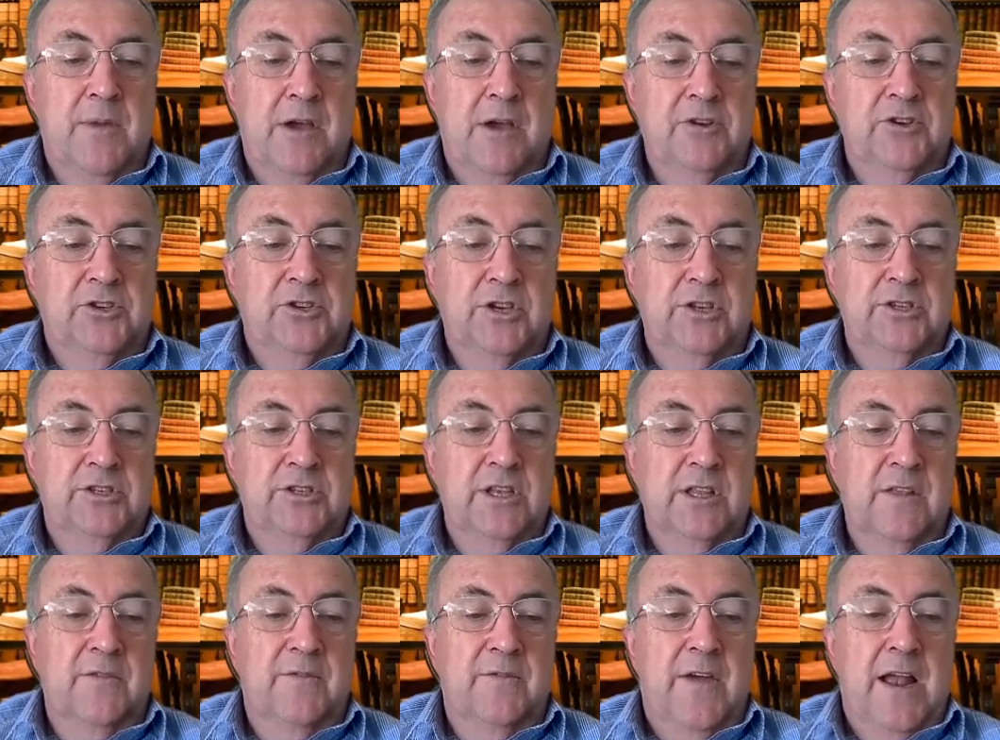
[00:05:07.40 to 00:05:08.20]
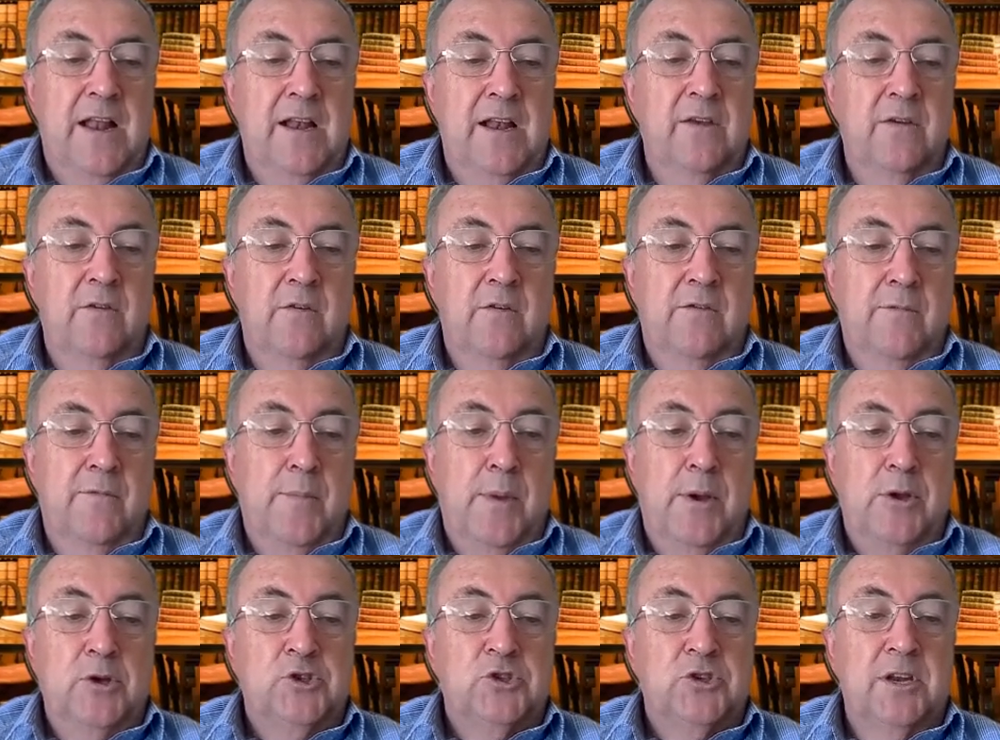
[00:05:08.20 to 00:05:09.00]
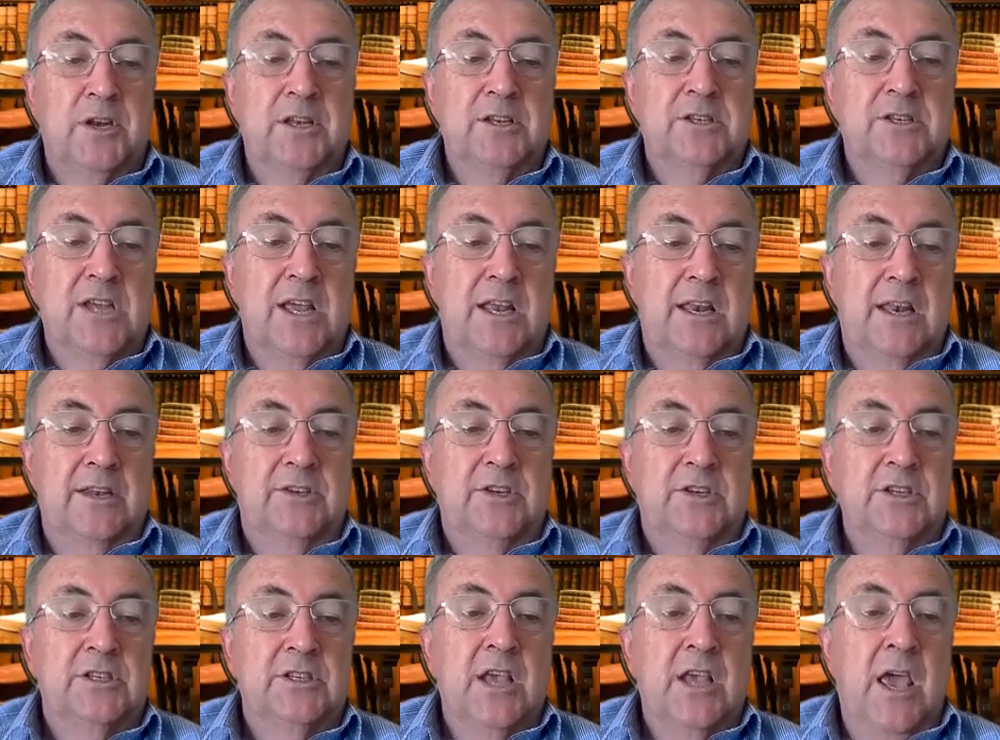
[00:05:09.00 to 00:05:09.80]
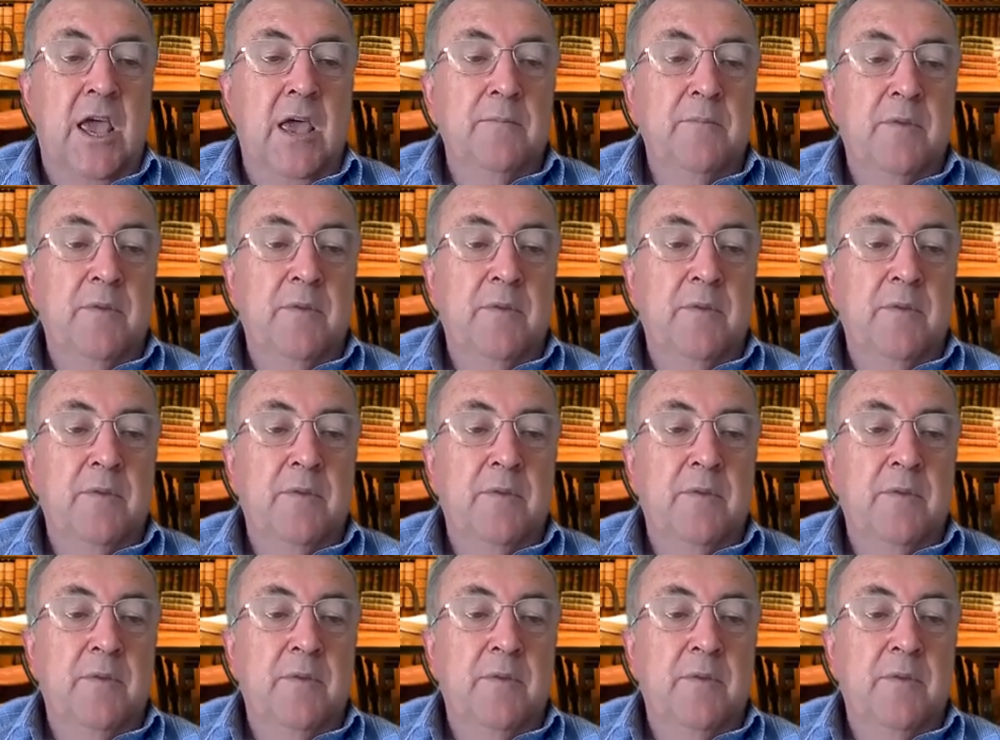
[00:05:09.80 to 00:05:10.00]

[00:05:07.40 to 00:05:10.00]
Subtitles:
on emotions and the value of emotional intelligence,